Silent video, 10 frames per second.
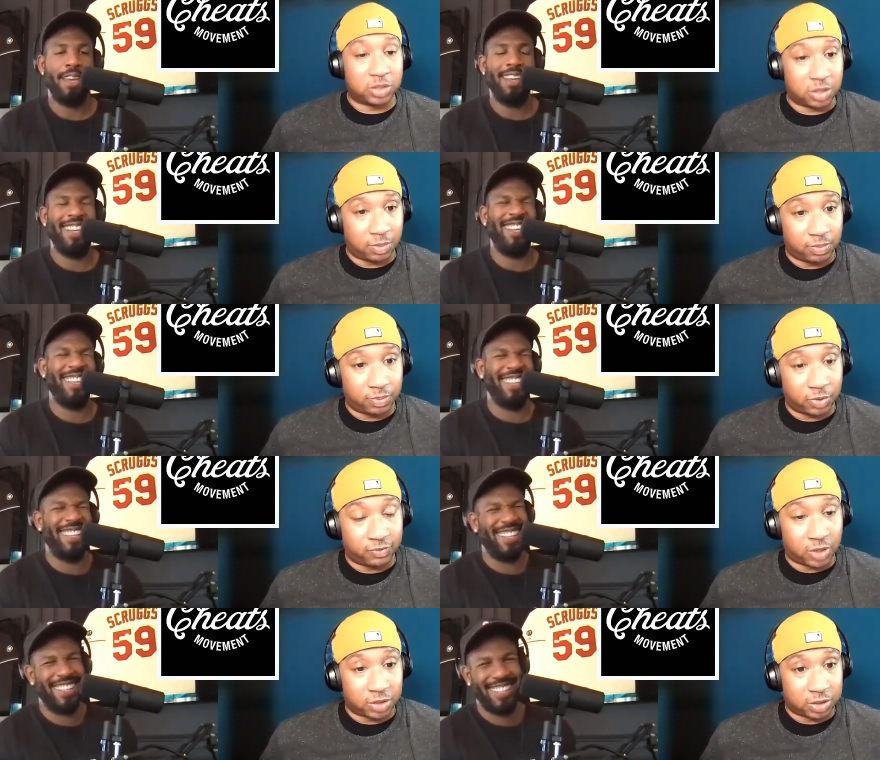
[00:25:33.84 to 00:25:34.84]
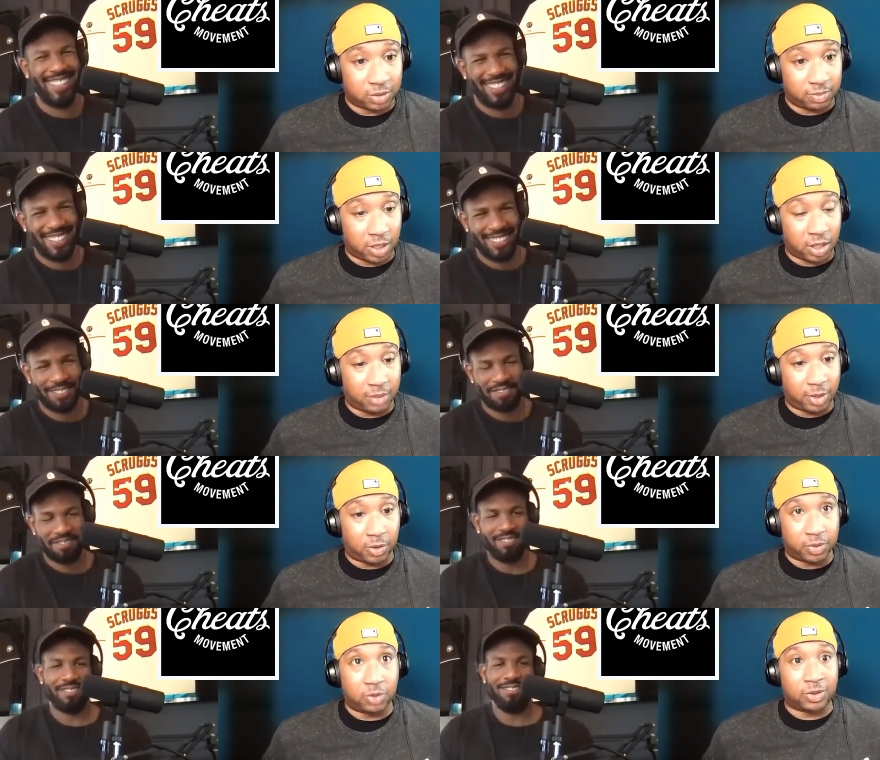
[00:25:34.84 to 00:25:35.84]
Speaker 1: some you've done some
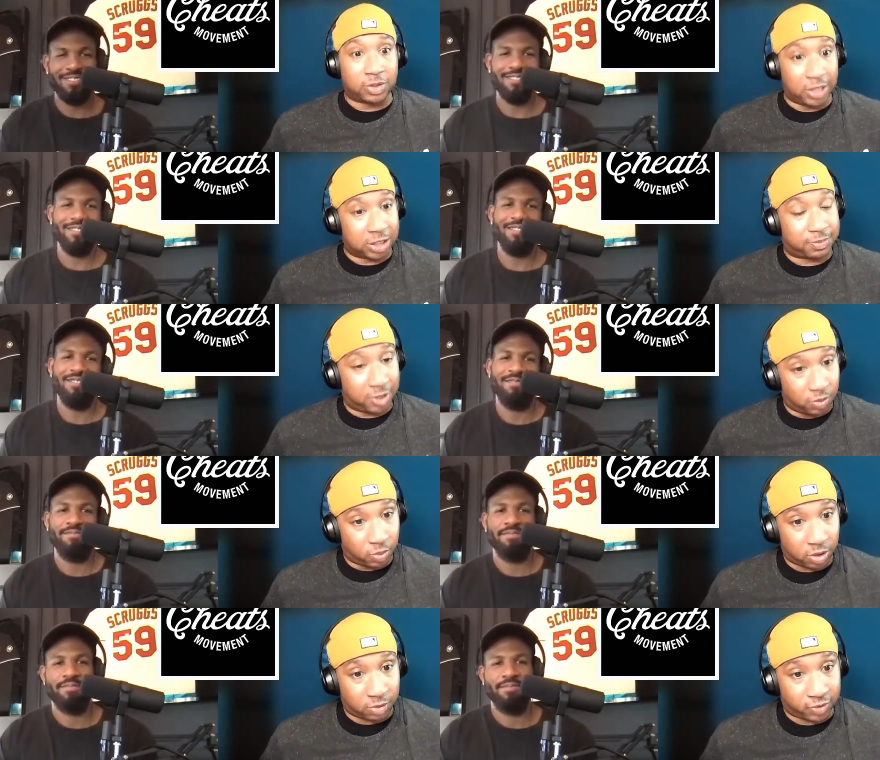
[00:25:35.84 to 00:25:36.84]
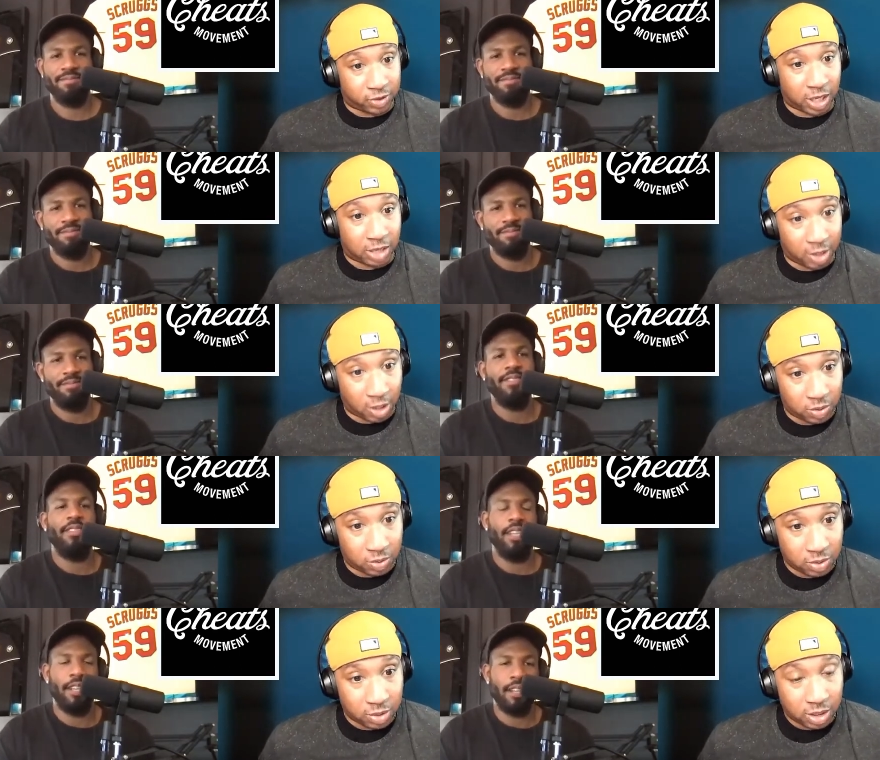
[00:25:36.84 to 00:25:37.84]
ML you've done some ESPN work for the KBO.
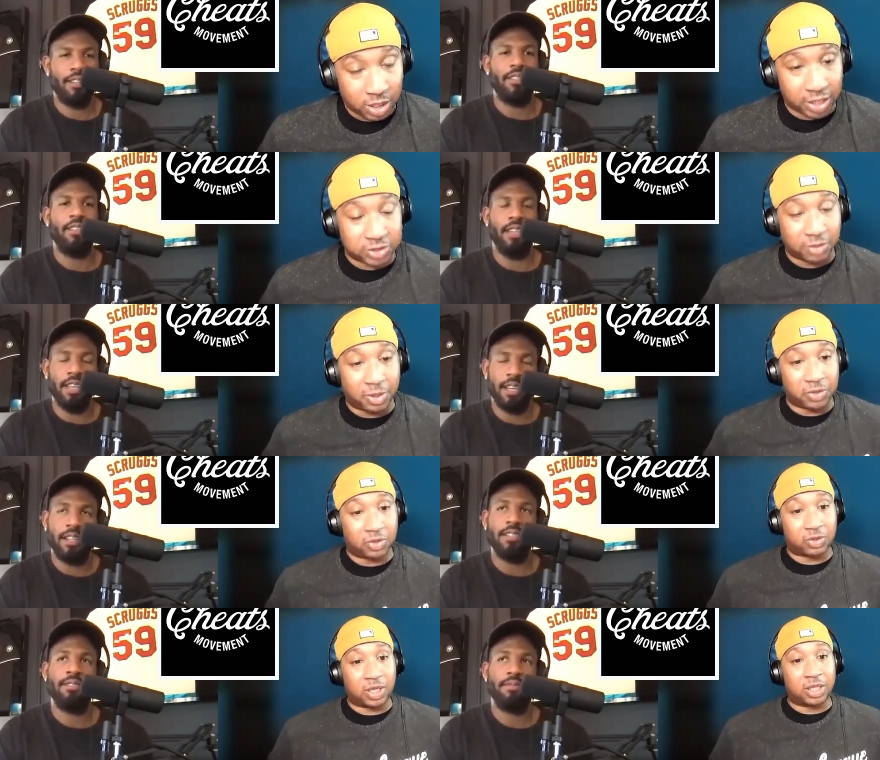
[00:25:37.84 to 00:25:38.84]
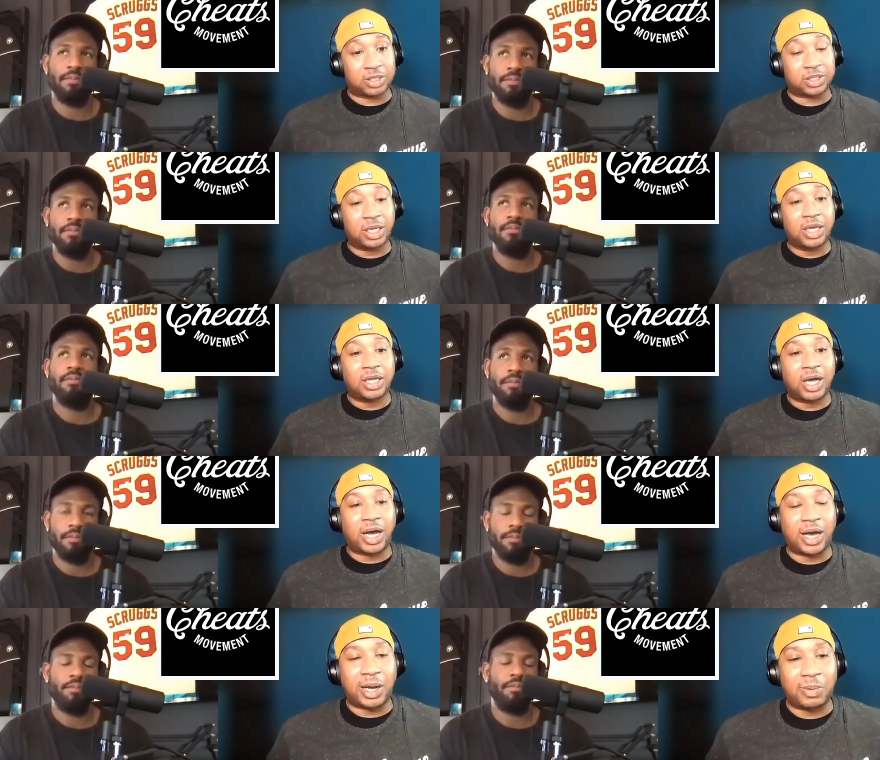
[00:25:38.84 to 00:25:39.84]
Yeah. And some yeah. other things.
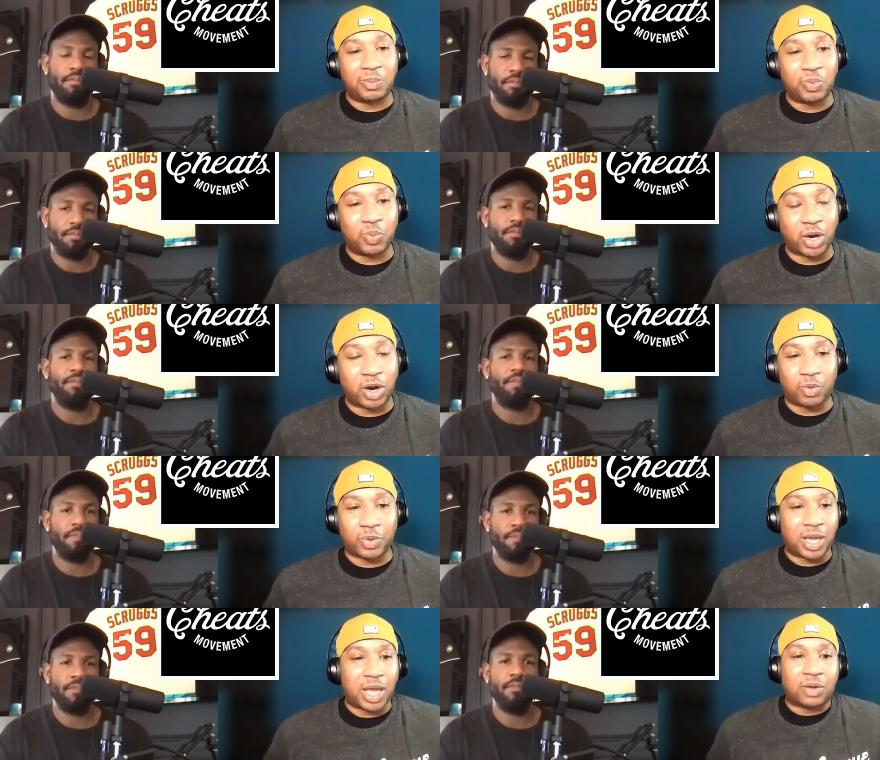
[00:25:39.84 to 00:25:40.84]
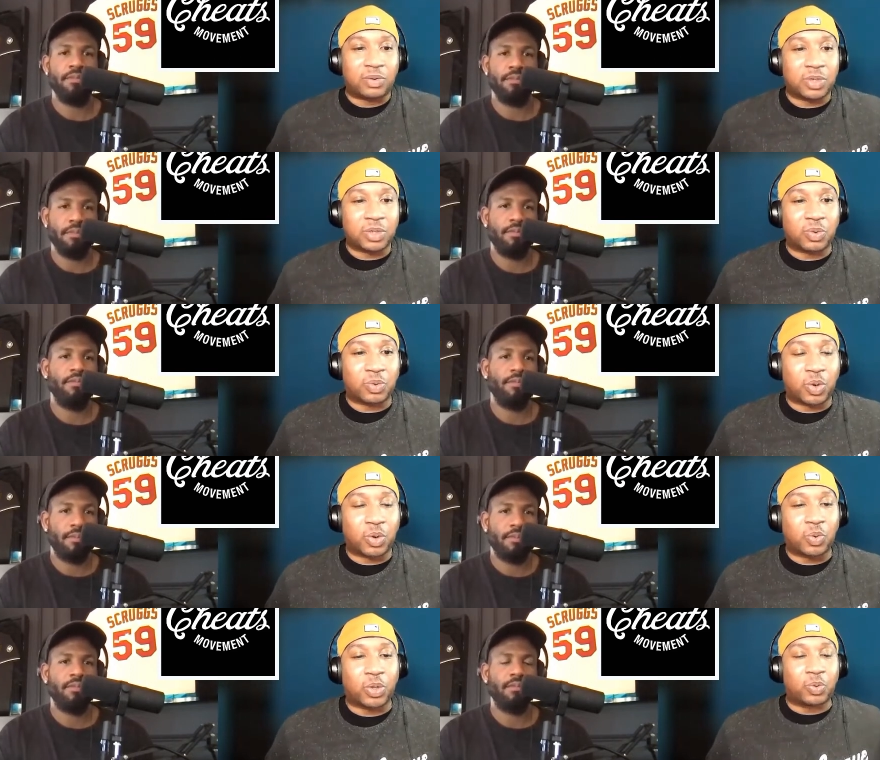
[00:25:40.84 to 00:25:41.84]
Um, where are we now? What, what,
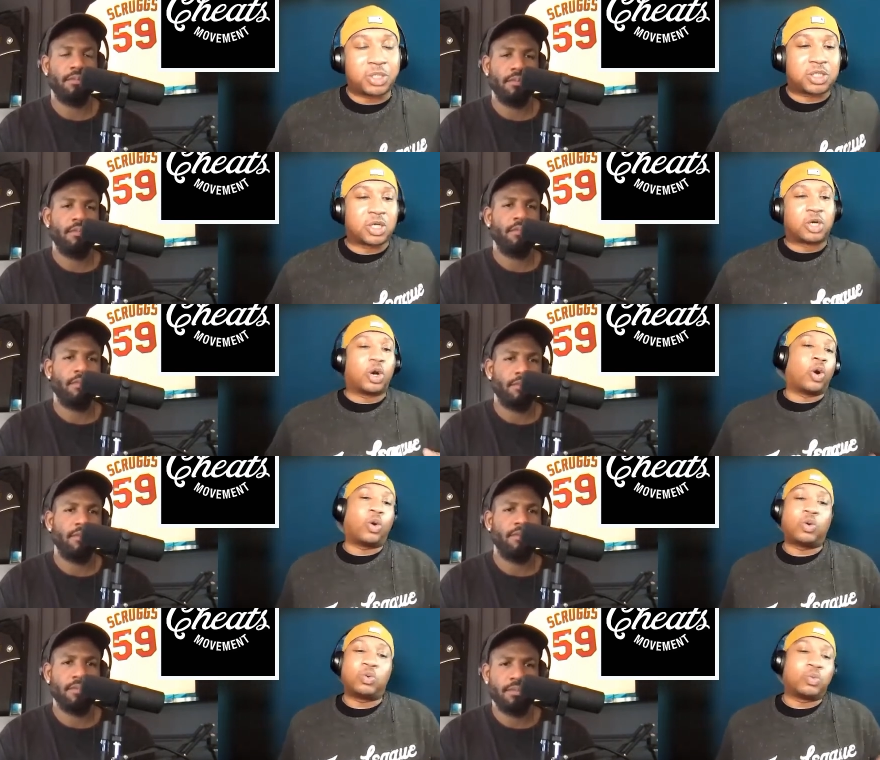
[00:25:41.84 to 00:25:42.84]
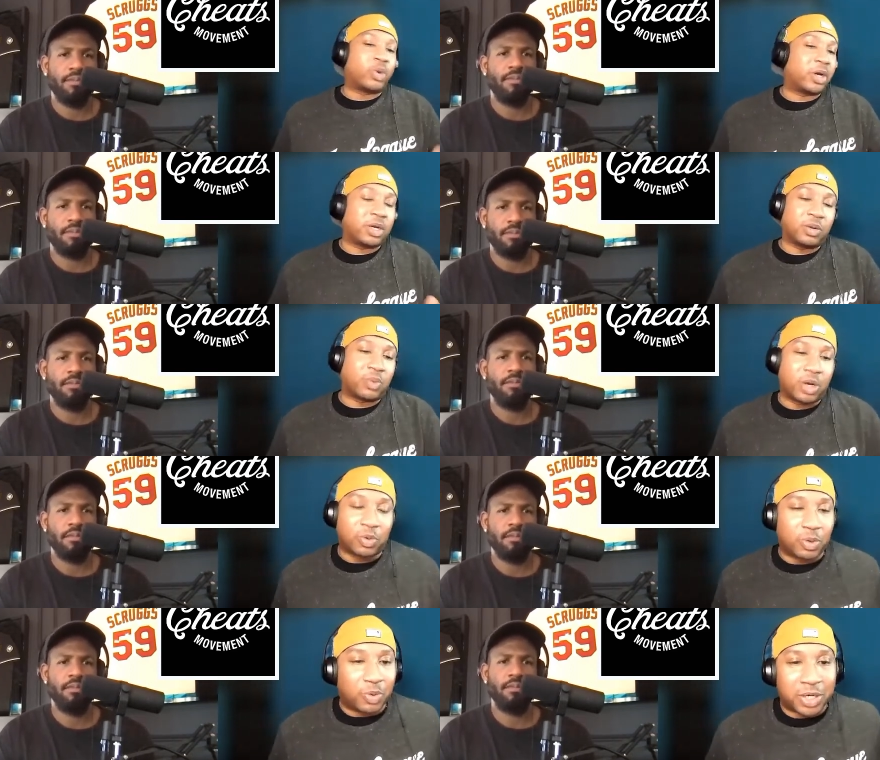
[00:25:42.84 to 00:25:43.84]
what what's the goal? Where where do
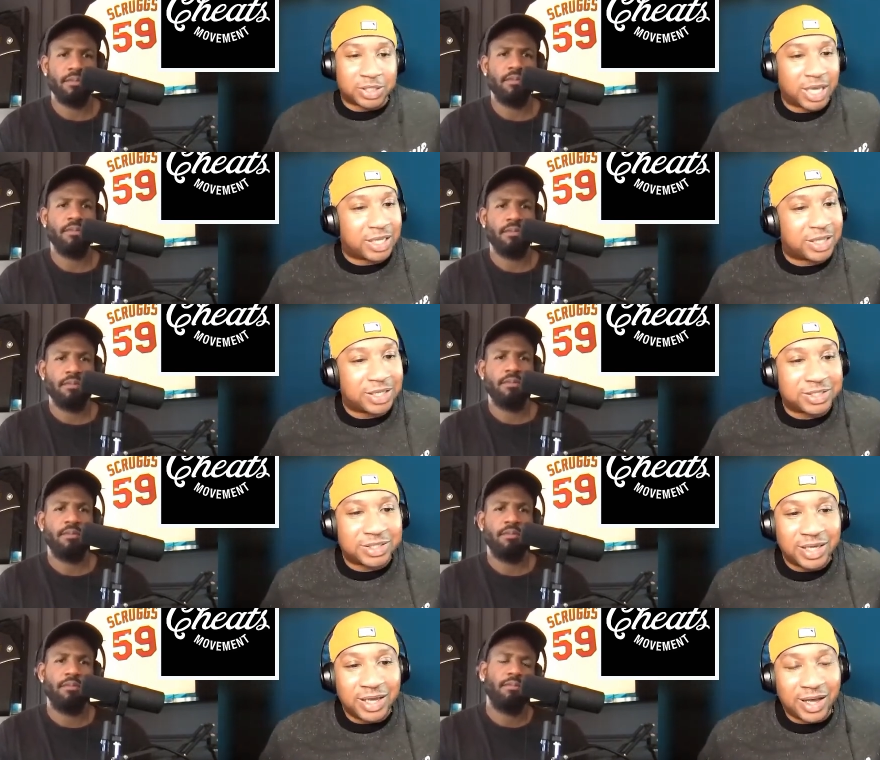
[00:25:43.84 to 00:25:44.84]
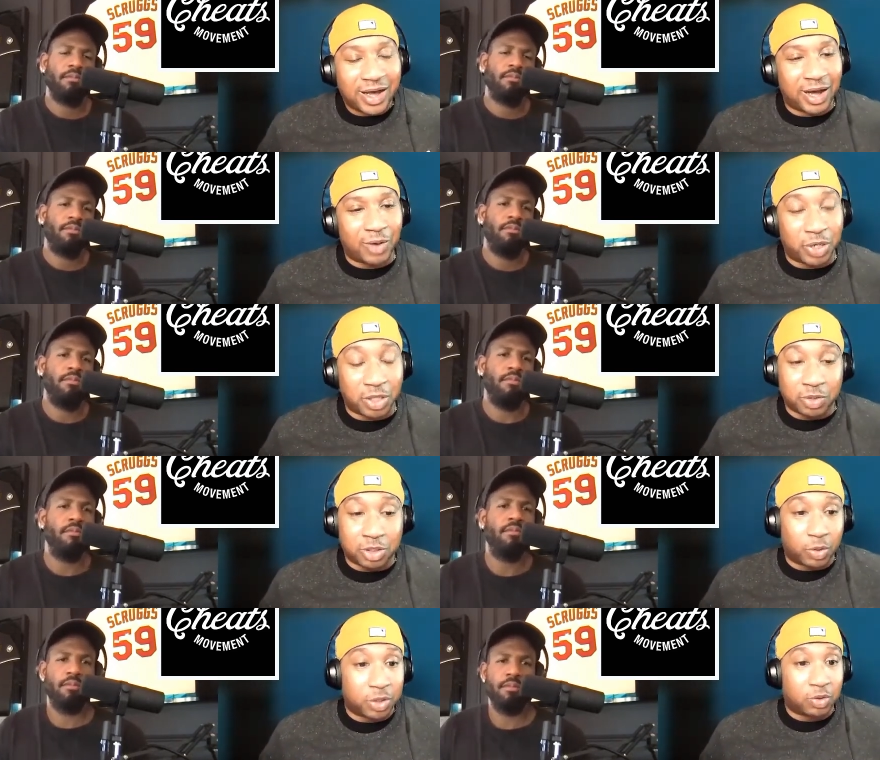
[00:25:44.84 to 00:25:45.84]
we want to take this? Uh, what do you
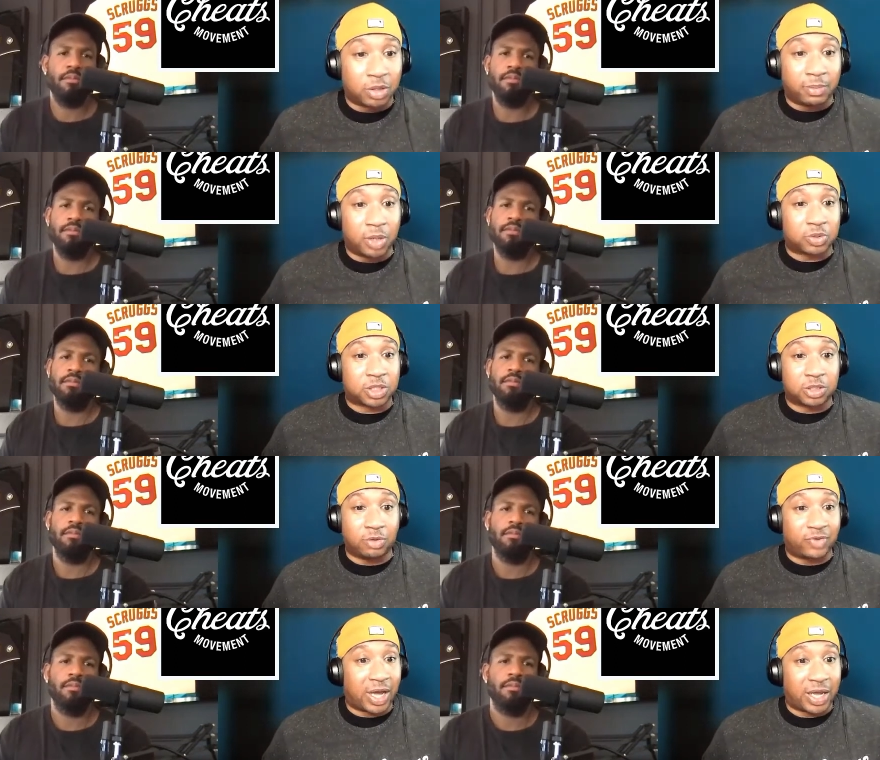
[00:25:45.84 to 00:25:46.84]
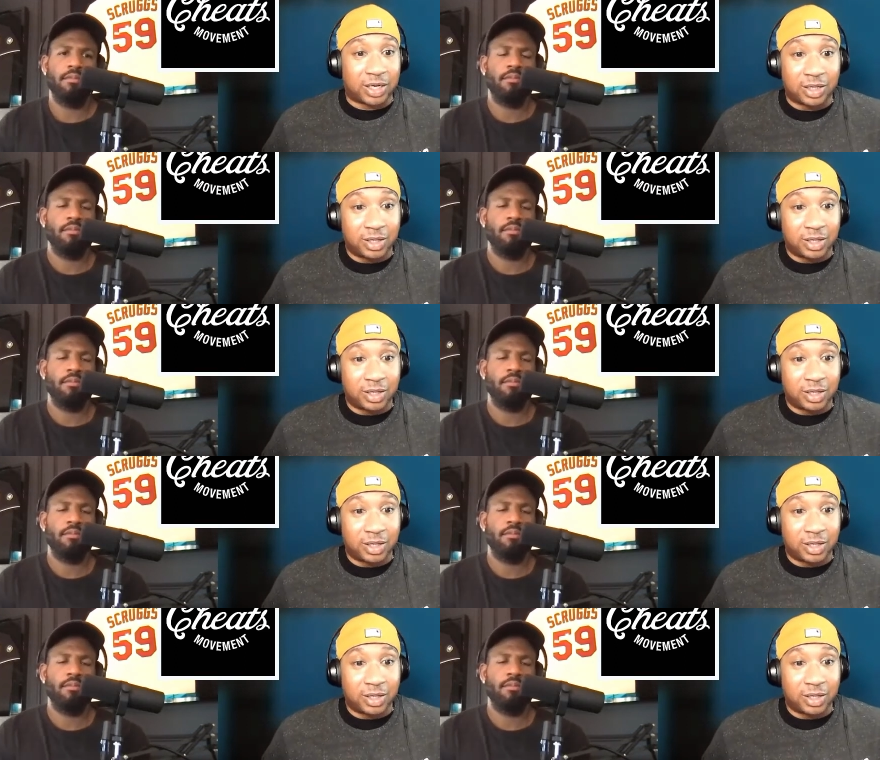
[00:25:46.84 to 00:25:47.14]
enjoy doing the most? Because you've got